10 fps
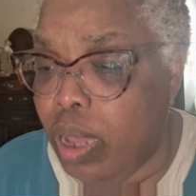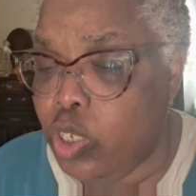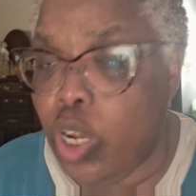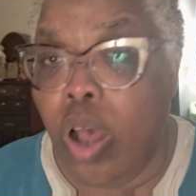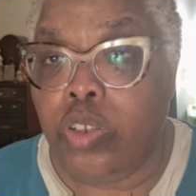
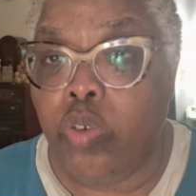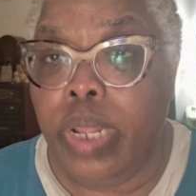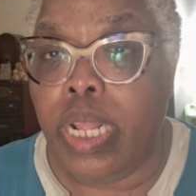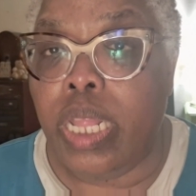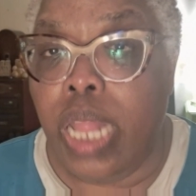she also
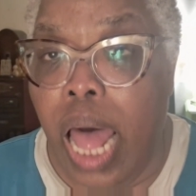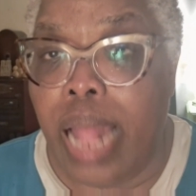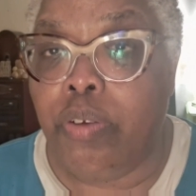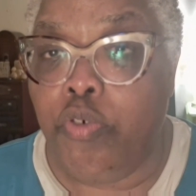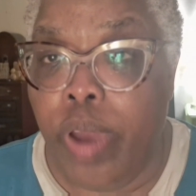did a
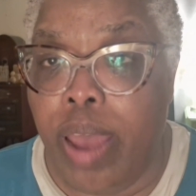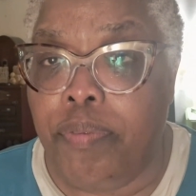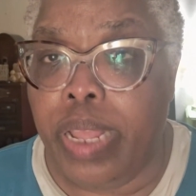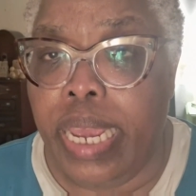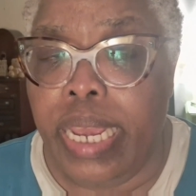lot of
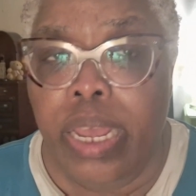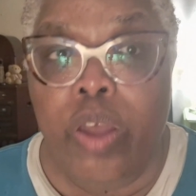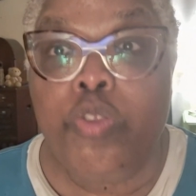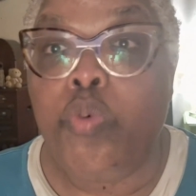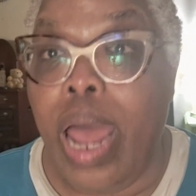traveling
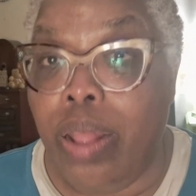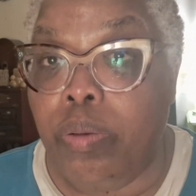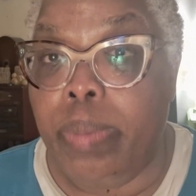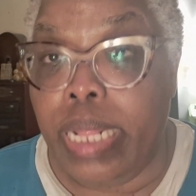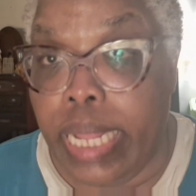throughout
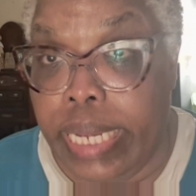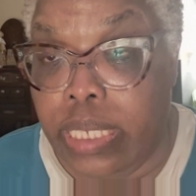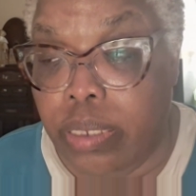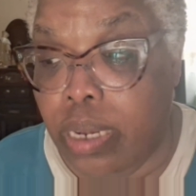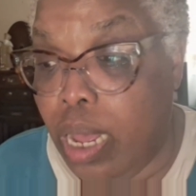the Middle
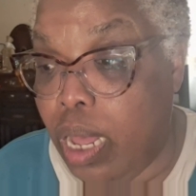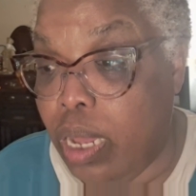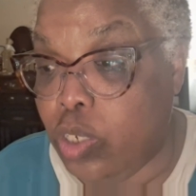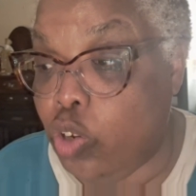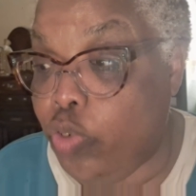East.
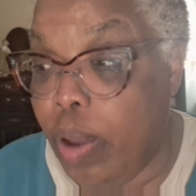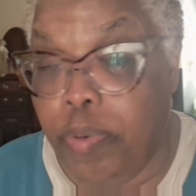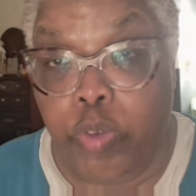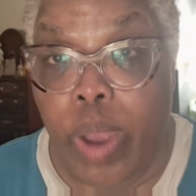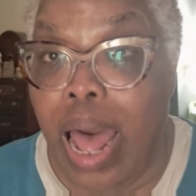She traveled to